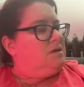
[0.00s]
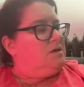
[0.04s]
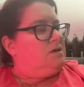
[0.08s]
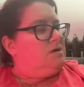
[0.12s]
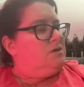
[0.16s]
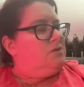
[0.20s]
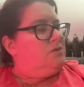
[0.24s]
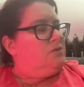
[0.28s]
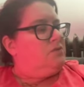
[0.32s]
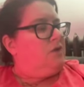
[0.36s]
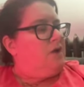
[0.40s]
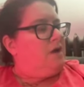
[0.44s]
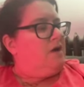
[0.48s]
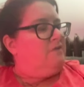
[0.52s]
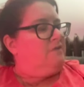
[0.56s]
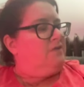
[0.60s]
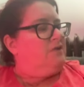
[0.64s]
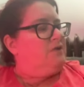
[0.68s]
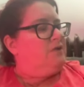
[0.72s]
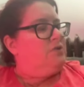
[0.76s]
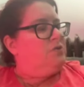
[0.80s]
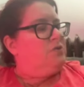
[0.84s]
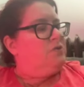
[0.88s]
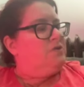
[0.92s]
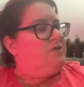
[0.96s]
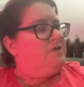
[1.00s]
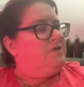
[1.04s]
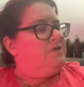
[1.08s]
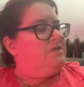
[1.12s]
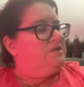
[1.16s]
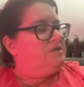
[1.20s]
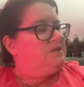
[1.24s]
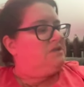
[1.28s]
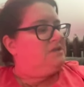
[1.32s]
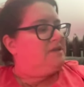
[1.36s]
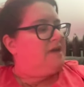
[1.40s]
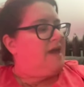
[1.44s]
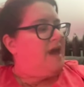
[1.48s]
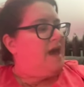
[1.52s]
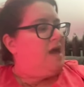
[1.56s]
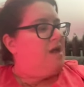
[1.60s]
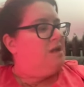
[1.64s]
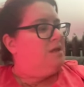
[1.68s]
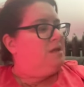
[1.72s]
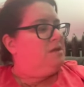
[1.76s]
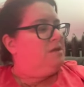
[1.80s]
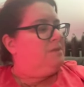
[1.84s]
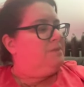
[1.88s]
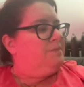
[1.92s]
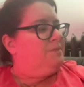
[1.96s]
the raviolis, the
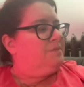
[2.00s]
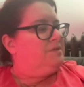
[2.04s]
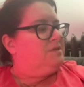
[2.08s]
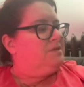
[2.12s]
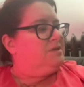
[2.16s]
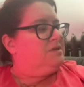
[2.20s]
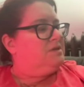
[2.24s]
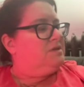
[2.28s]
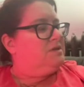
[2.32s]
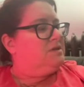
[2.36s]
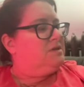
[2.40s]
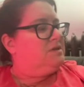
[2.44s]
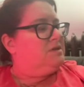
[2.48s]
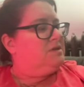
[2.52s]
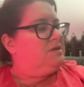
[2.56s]
scallops,